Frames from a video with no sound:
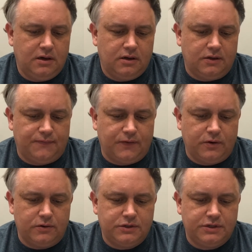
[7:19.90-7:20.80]
The
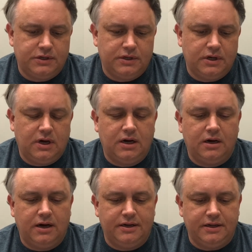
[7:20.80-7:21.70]
first
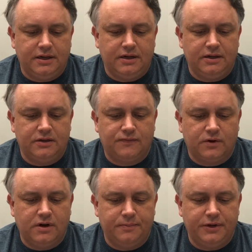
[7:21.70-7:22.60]
idea is for
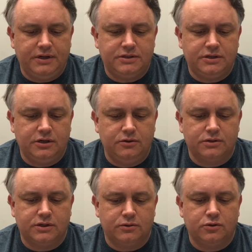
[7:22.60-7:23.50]
companies to
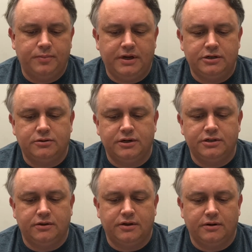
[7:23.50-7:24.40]
use social
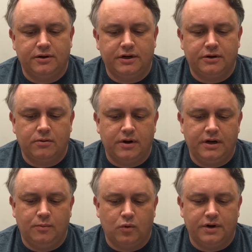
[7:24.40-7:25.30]
penetration theory to create
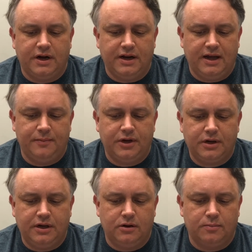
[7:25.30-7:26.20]
a more
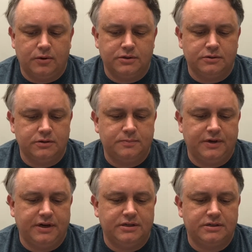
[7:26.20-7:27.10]
dynamic interpersonal
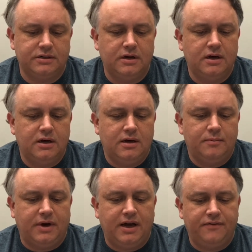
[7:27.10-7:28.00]
space
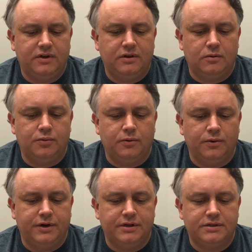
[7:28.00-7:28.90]
by having their
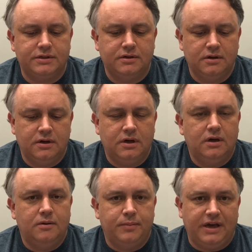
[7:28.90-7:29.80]
employees
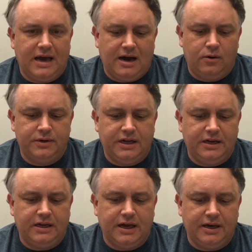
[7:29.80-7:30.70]
be out and
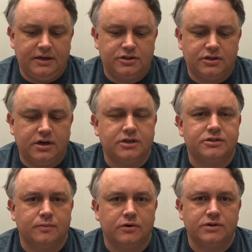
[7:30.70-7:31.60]
engage
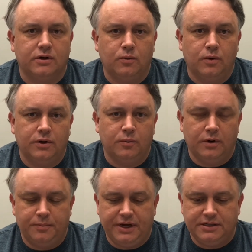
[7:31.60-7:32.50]
customers on a
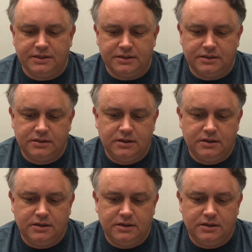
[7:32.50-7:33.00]
one-to-one basis.